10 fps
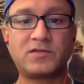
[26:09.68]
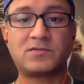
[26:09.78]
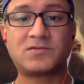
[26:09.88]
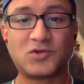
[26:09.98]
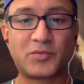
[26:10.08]

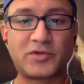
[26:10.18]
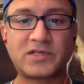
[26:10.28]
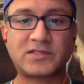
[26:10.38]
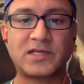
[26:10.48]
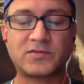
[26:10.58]
super
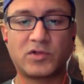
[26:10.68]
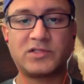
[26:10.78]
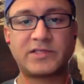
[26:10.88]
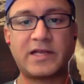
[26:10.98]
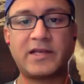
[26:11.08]
successful
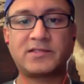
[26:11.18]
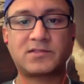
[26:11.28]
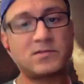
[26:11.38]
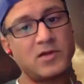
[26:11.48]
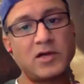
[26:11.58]
in sending
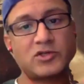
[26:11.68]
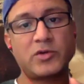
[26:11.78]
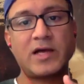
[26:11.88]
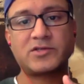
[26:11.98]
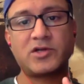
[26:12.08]
2
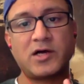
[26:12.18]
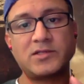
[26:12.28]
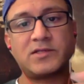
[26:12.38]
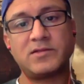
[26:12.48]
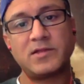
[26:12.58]

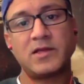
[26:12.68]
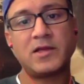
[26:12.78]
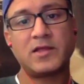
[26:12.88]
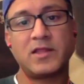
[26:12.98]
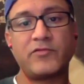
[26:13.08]
astronauts, and
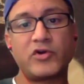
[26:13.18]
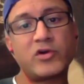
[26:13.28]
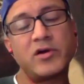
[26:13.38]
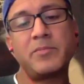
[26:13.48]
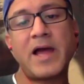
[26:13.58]
they
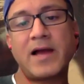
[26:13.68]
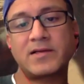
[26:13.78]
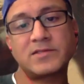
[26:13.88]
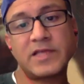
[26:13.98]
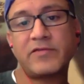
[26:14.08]
returned back
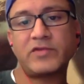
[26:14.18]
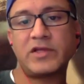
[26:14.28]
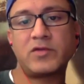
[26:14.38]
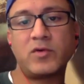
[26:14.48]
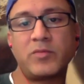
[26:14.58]

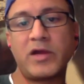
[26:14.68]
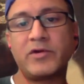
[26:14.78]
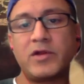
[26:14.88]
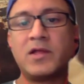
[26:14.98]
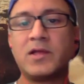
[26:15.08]
safely through a
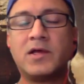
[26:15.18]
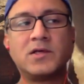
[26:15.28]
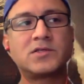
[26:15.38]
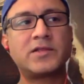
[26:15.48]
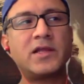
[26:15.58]
private.
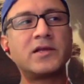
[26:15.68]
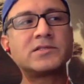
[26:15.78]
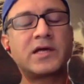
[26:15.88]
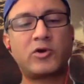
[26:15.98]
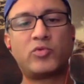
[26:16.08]
So I think
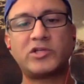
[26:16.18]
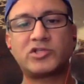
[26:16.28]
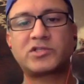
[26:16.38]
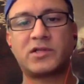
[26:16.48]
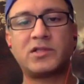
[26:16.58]
it's going to
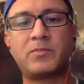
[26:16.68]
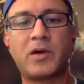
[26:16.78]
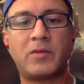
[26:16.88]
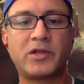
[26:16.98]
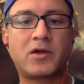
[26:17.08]
register in the
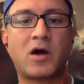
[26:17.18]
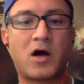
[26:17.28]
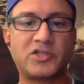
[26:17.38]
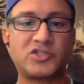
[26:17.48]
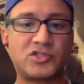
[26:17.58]
public
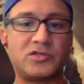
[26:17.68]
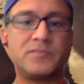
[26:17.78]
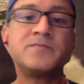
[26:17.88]
cognition.